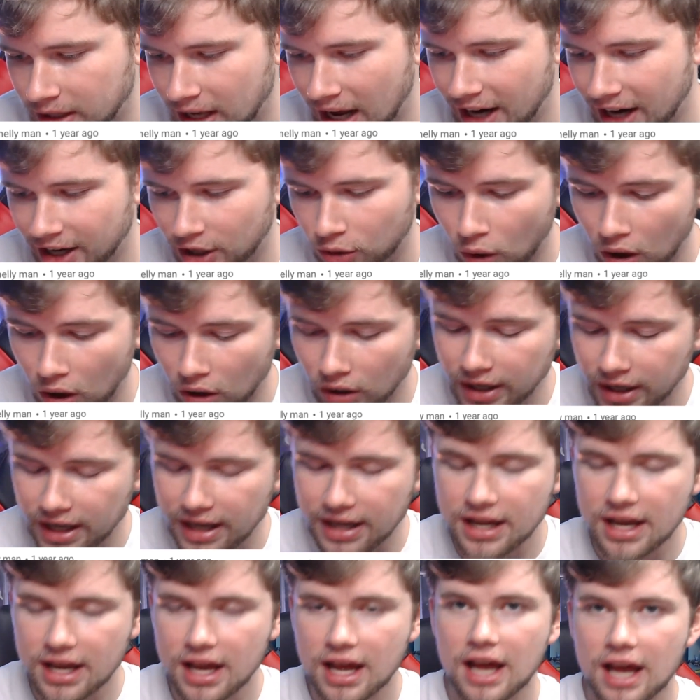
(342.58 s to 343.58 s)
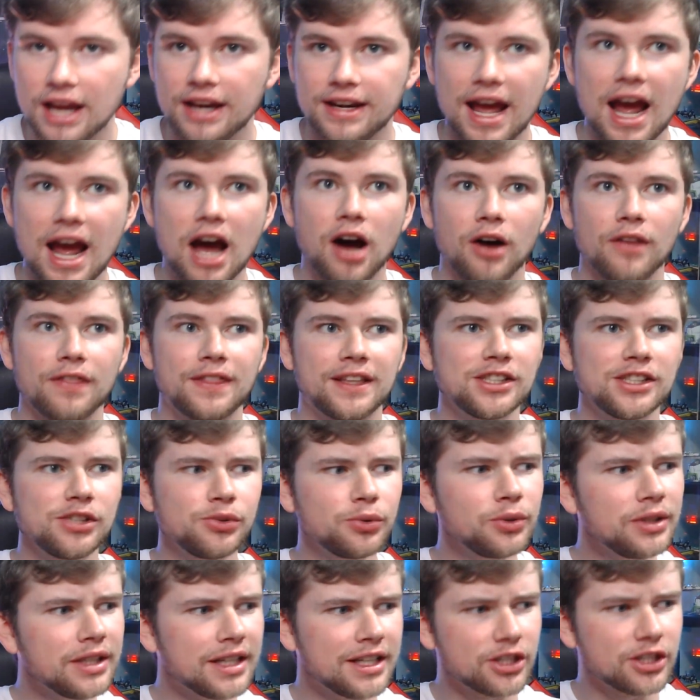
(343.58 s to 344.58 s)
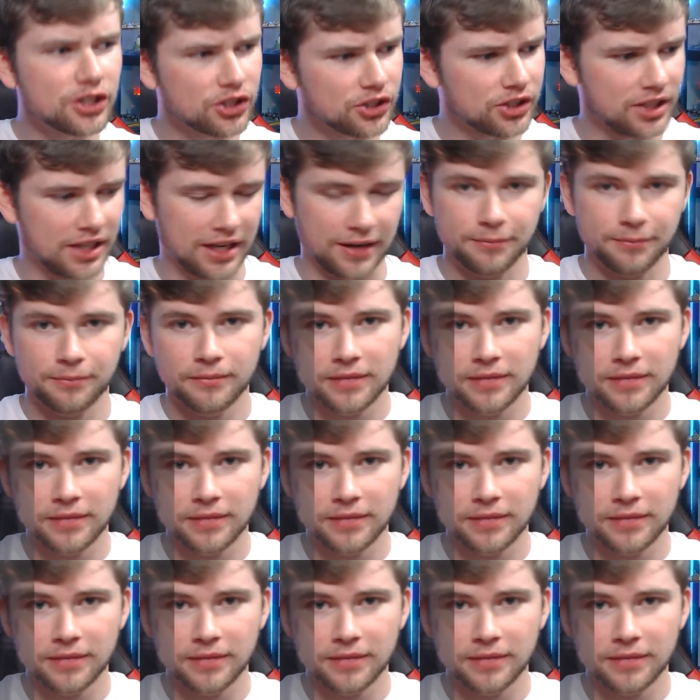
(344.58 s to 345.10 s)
high quality. Now this is really interesting.